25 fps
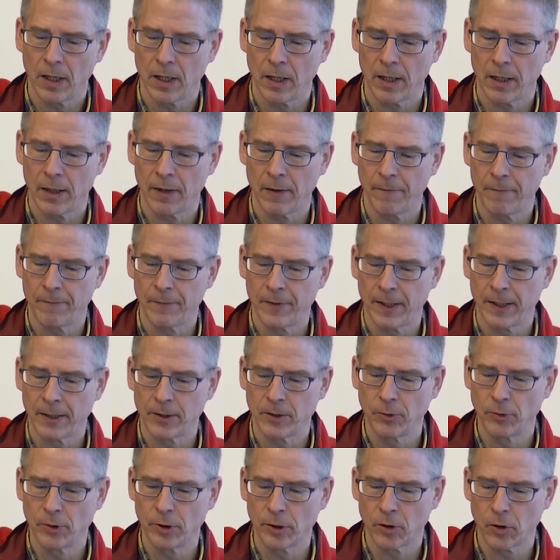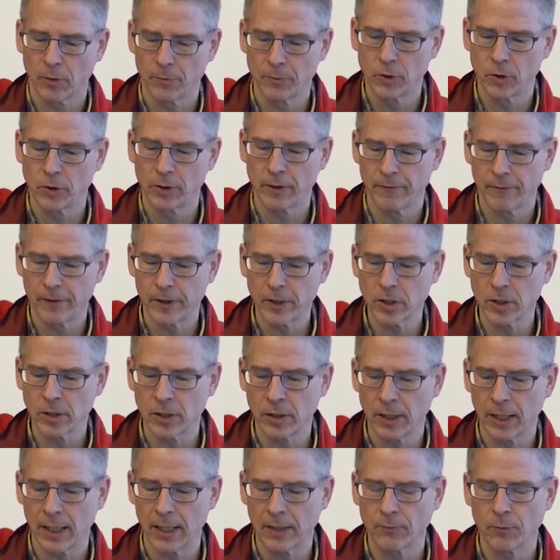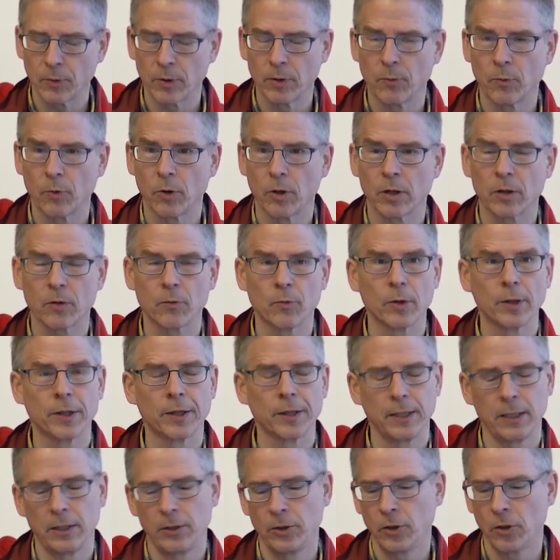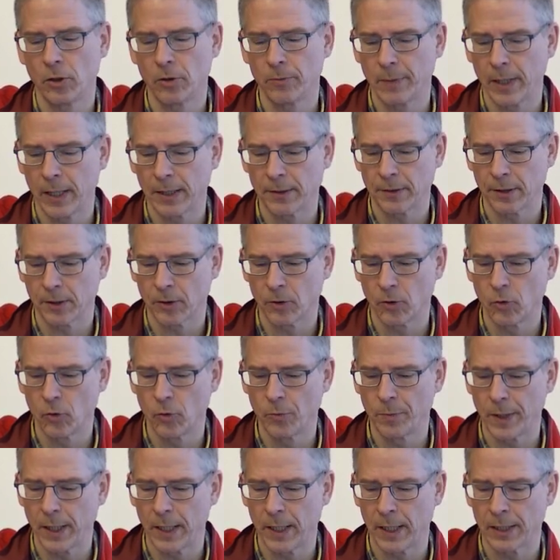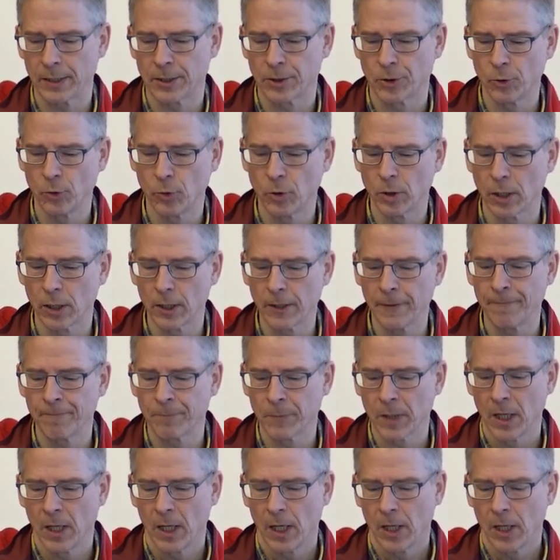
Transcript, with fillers: uh, that uses computer vision, and we work with the Neuromancer group at Google